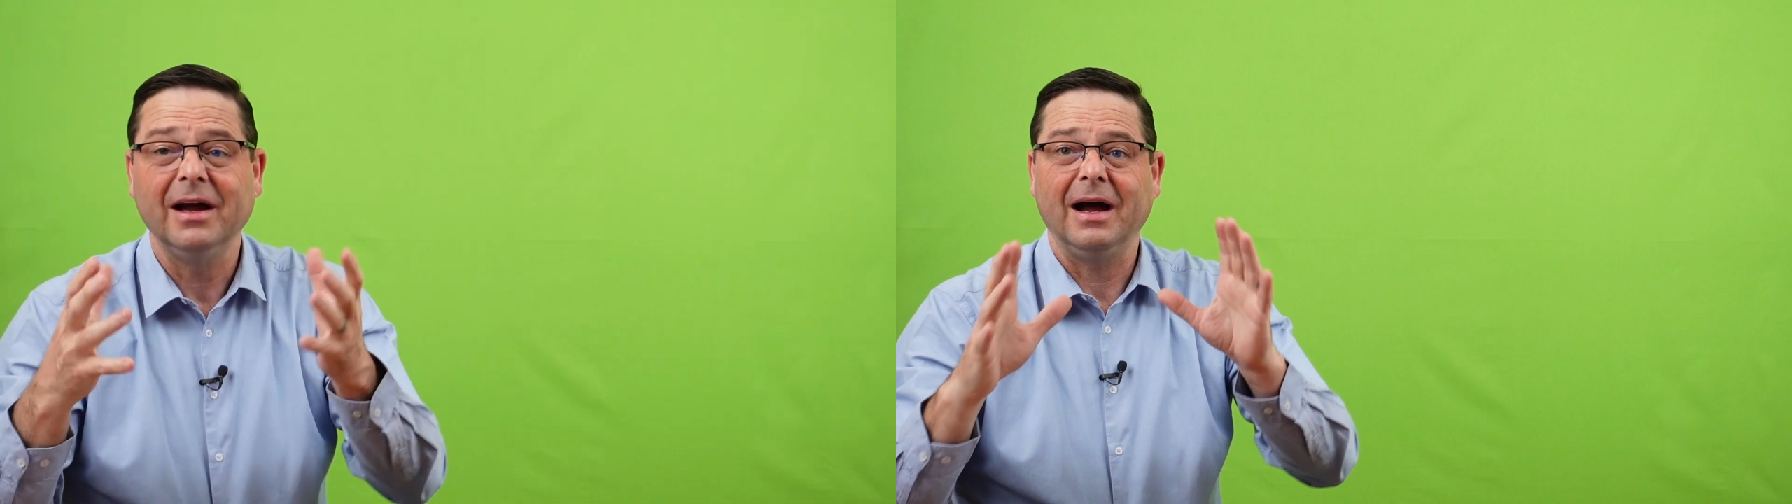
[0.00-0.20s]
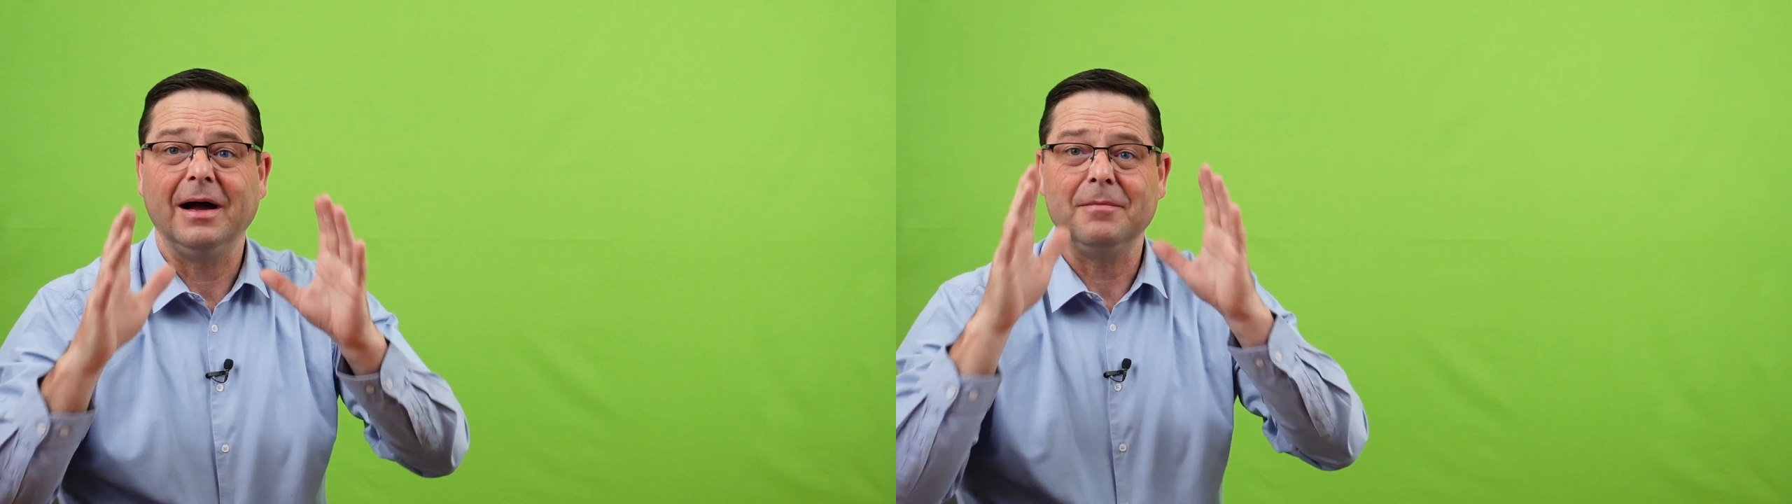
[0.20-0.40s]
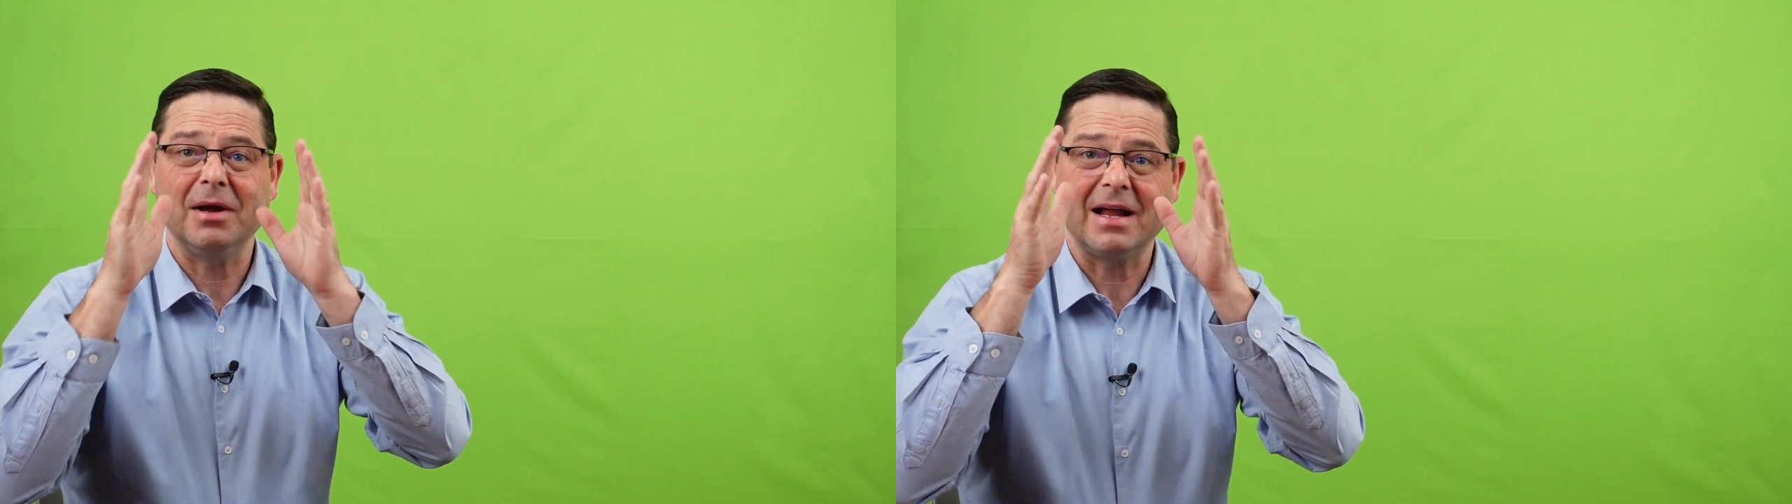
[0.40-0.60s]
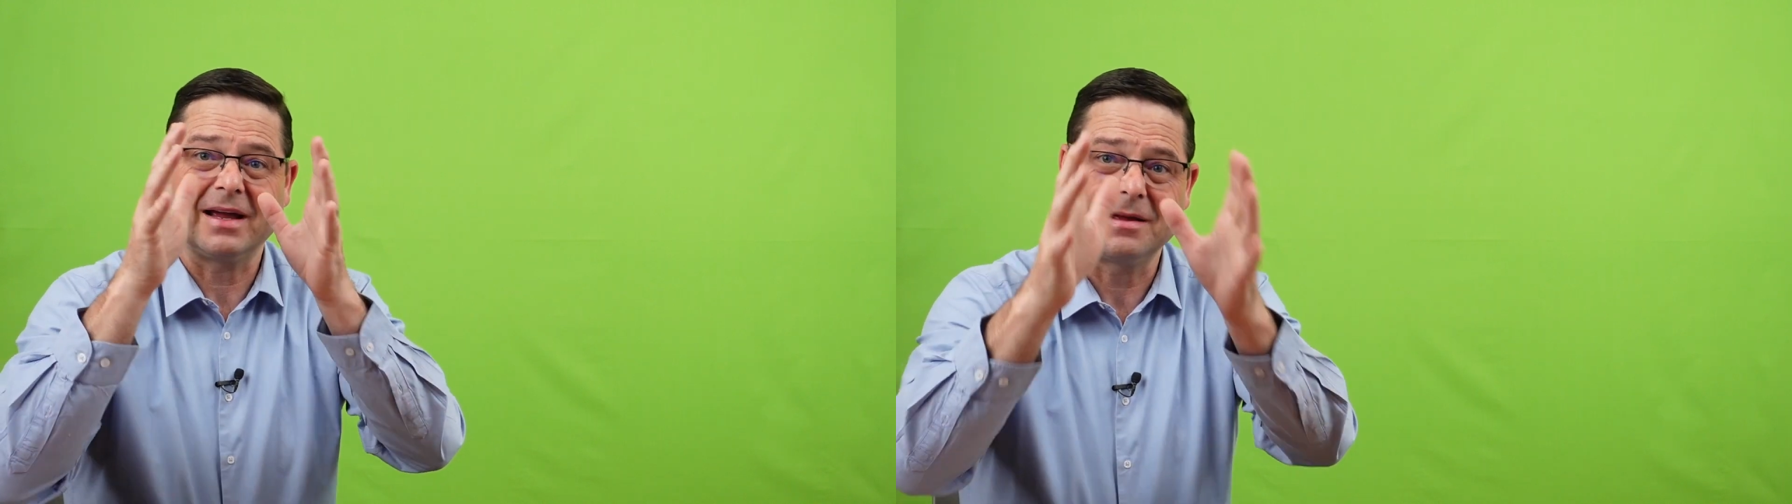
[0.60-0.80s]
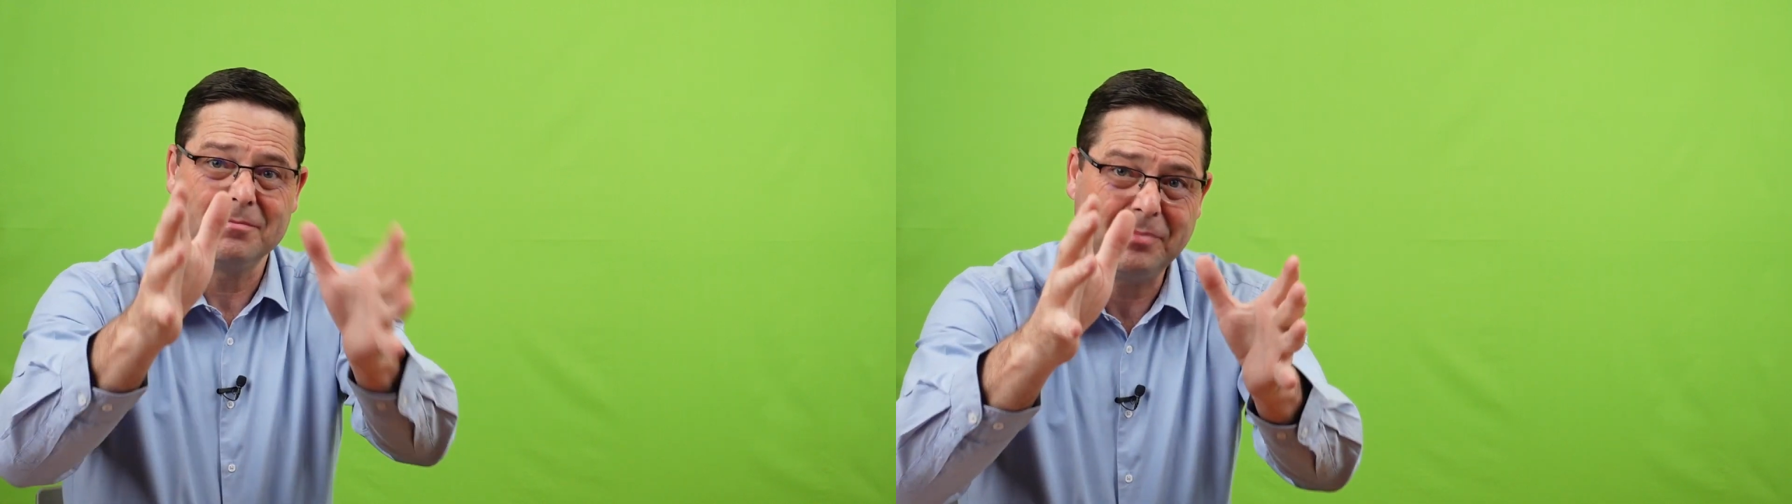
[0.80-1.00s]
but I
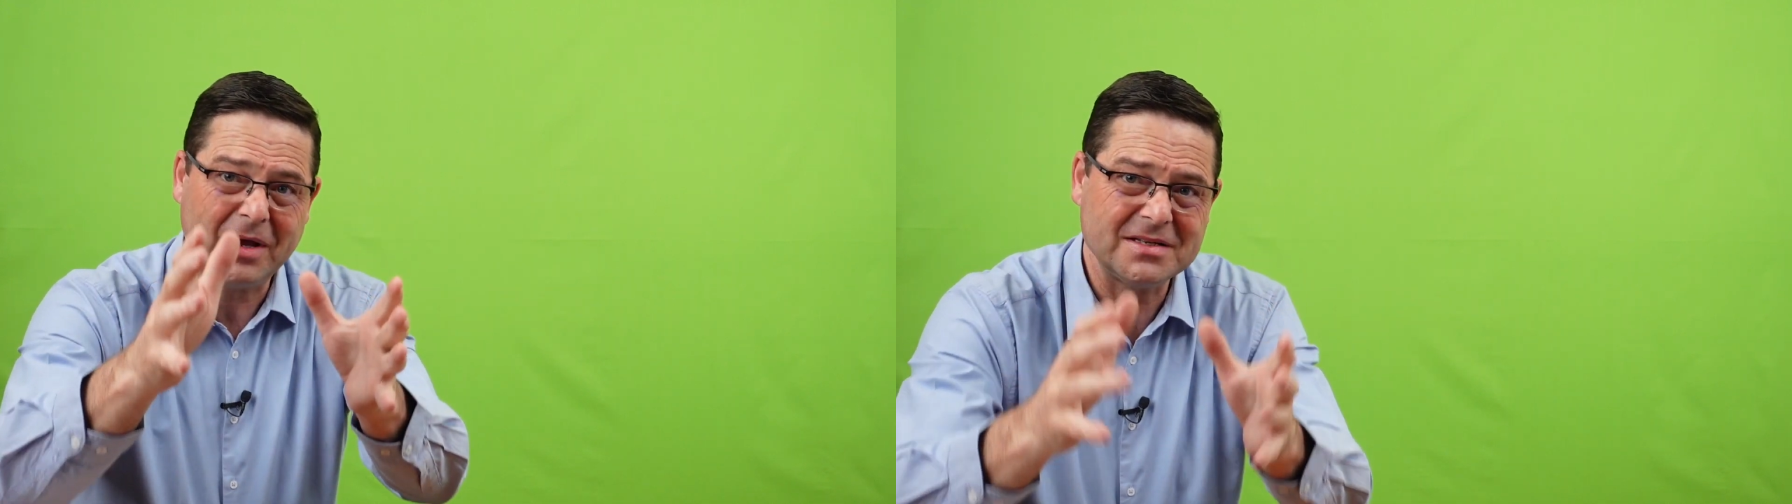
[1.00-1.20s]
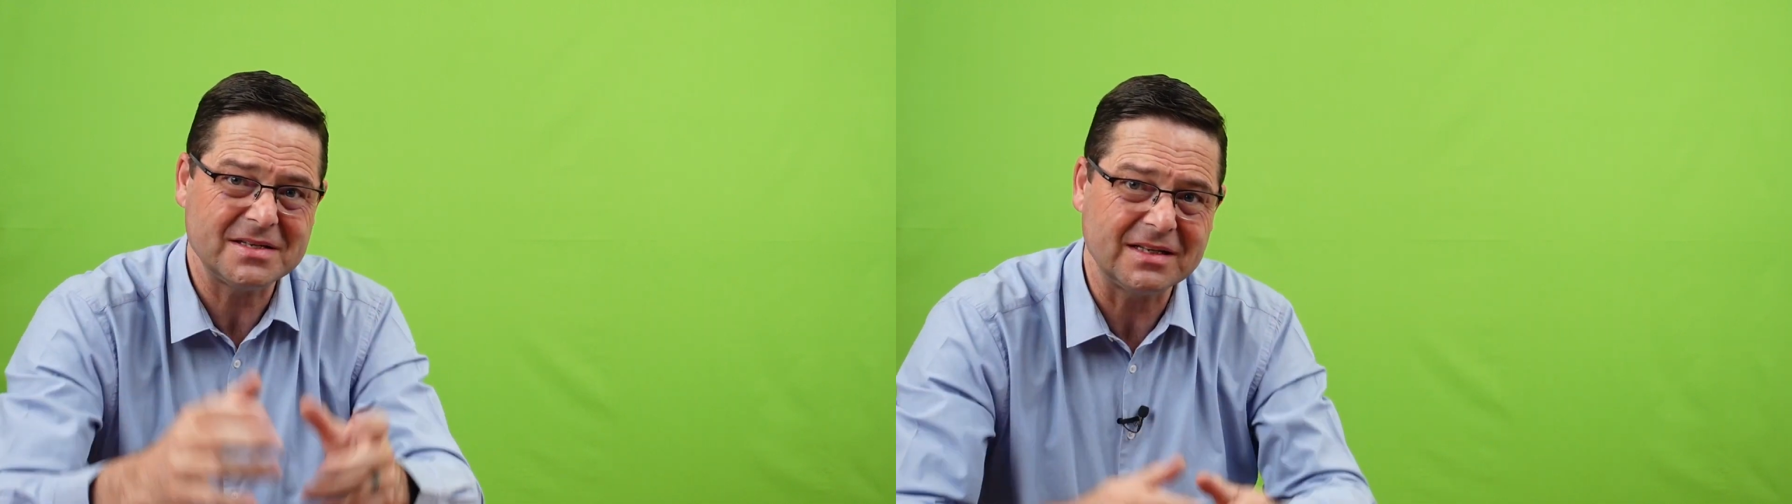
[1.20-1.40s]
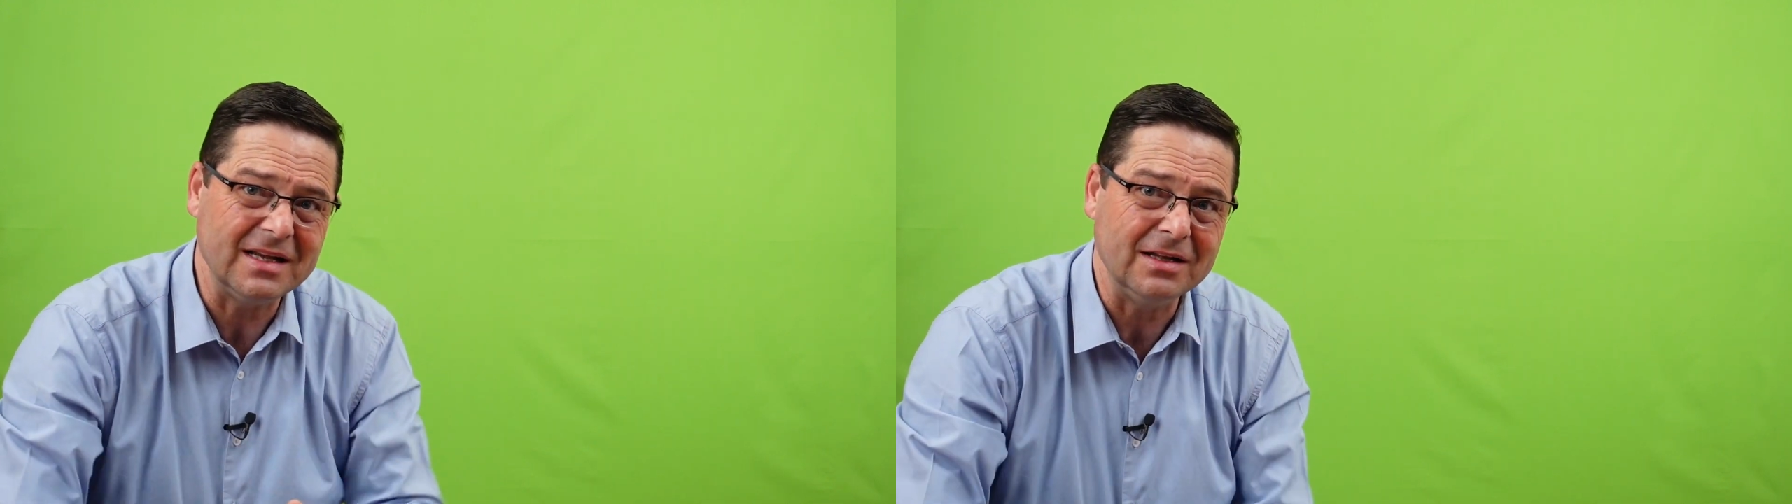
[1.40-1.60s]
can basically